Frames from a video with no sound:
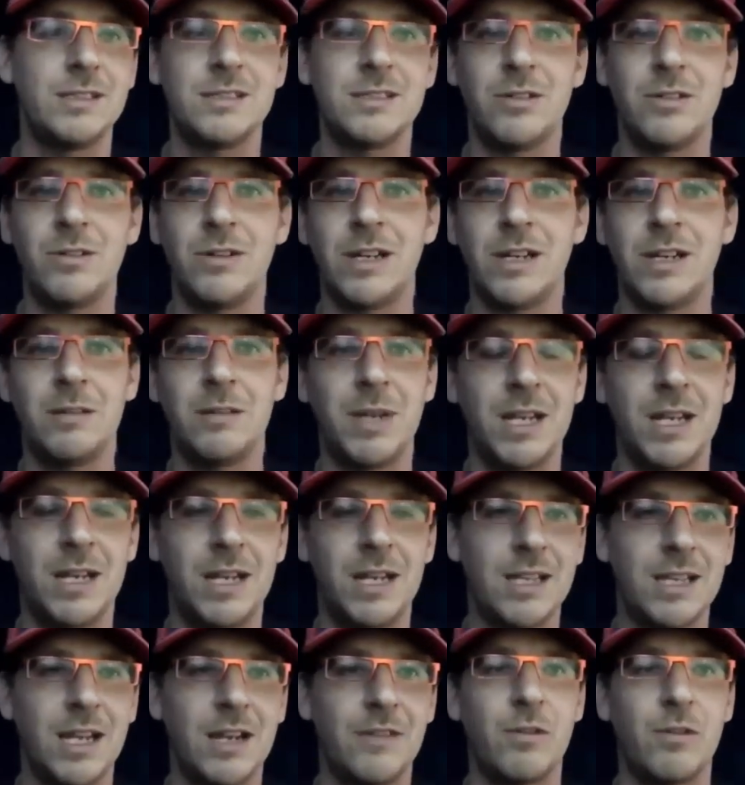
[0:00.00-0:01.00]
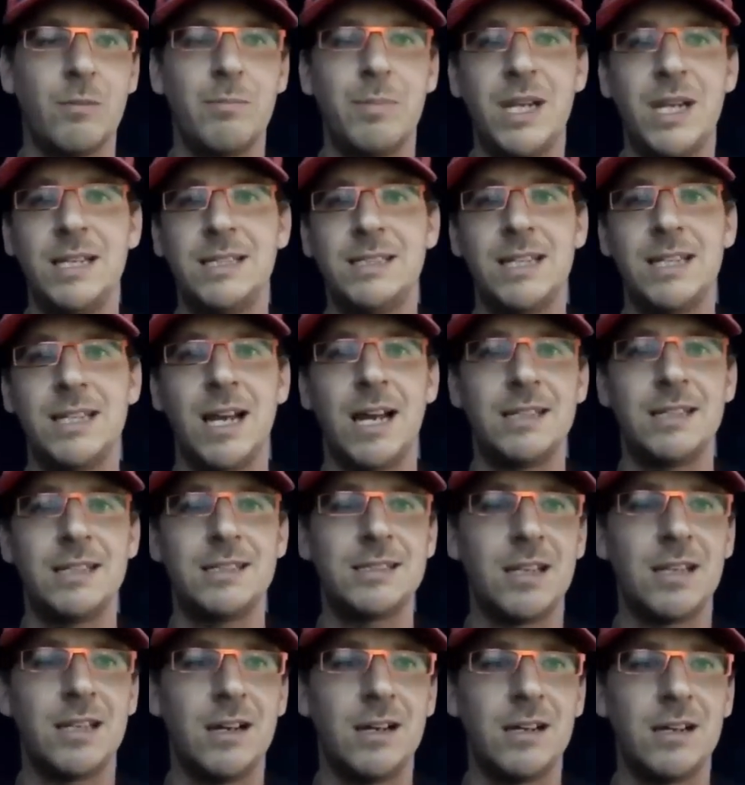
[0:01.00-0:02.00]
So it could be anything from PCI
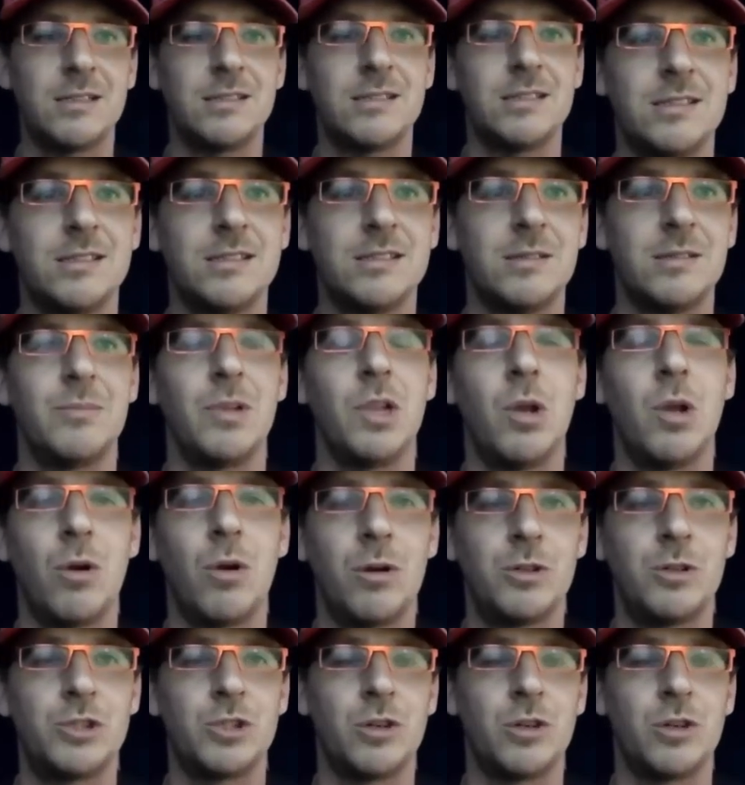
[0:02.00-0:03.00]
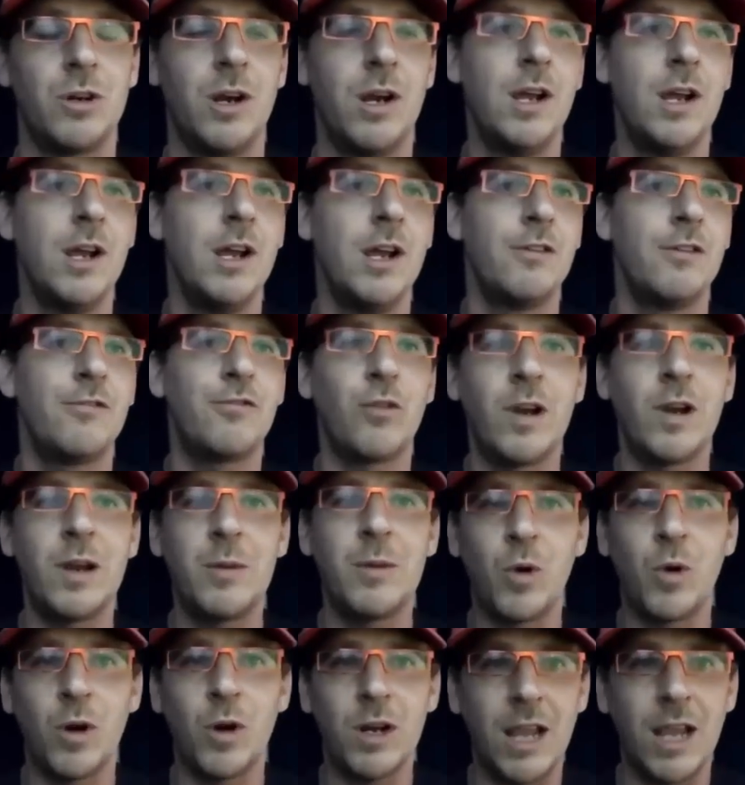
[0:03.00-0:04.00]
SOX some larger
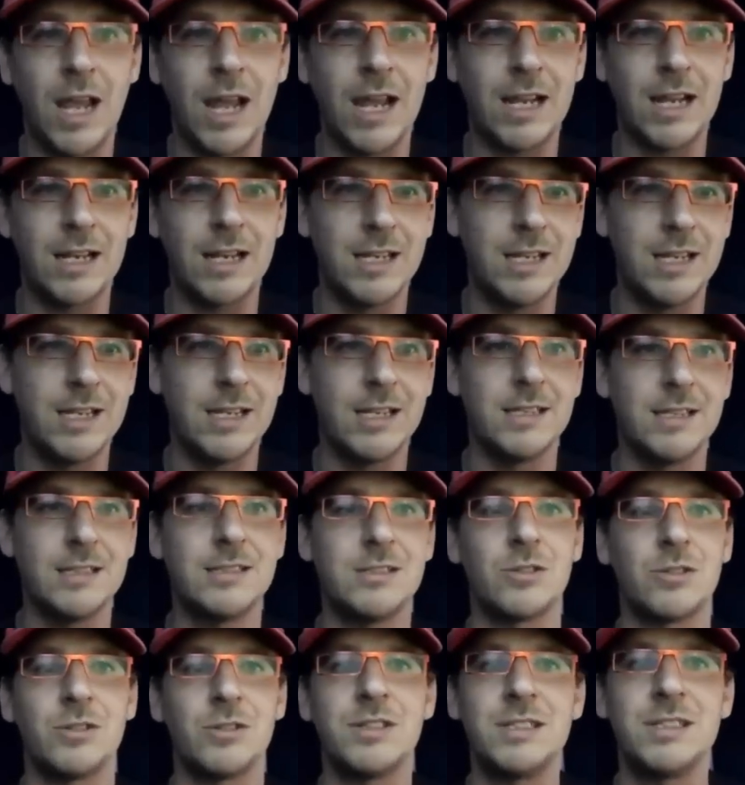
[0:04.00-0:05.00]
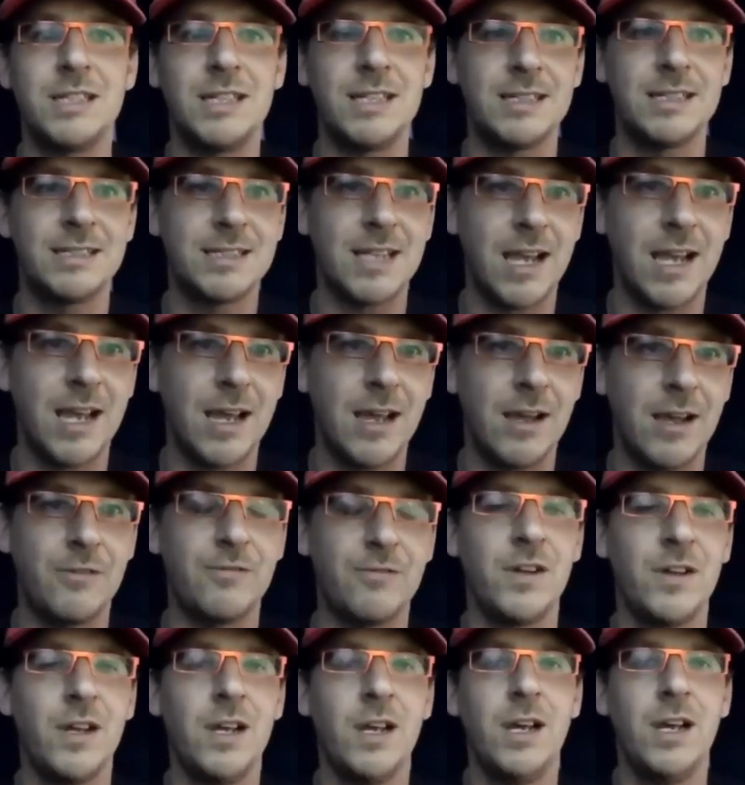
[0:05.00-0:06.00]
framework like NIST or CSF,